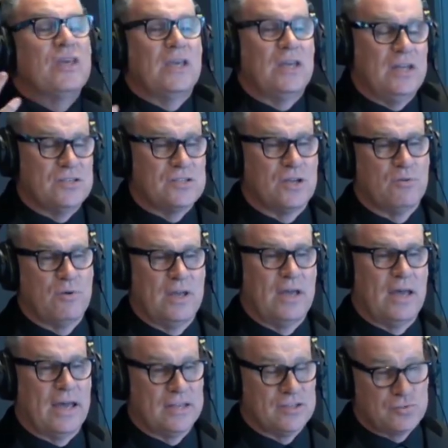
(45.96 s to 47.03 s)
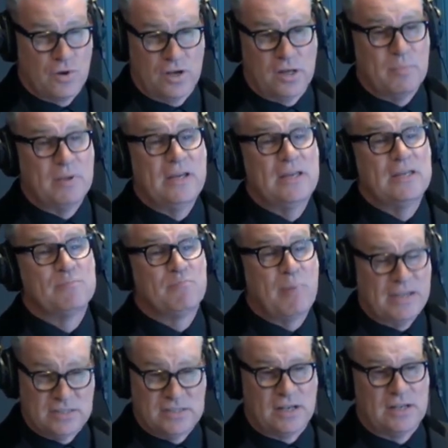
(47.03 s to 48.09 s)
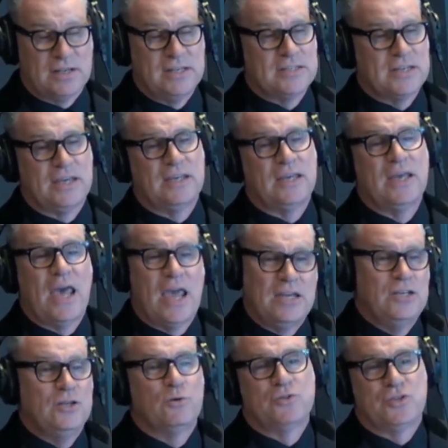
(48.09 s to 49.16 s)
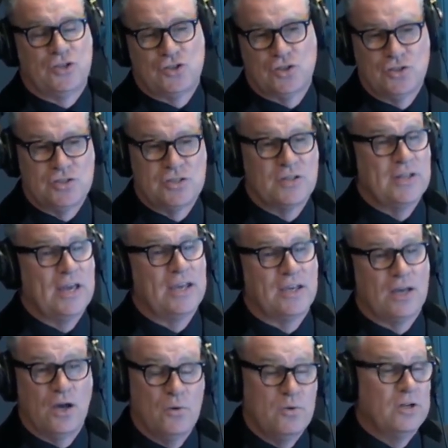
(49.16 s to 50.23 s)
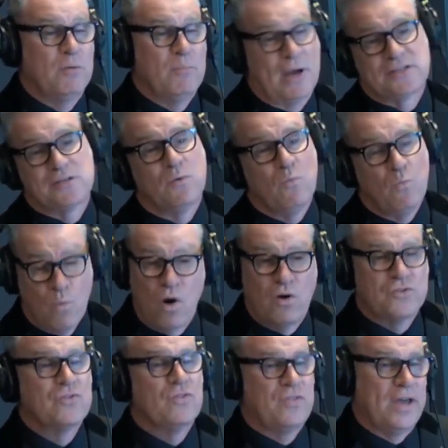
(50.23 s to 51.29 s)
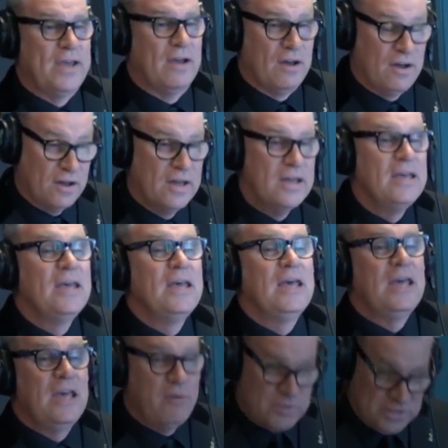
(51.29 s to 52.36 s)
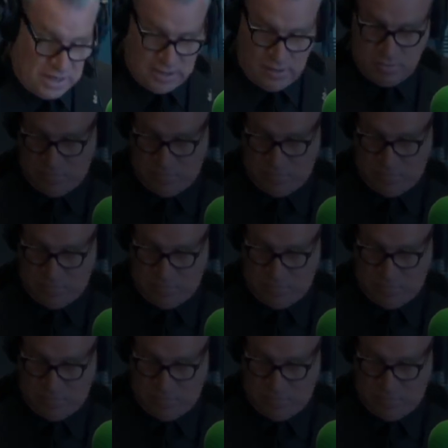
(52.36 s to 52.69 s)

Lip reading: in his career has dried up, and he is basically taking any auditions that go, no matter what they are. Here is a clip.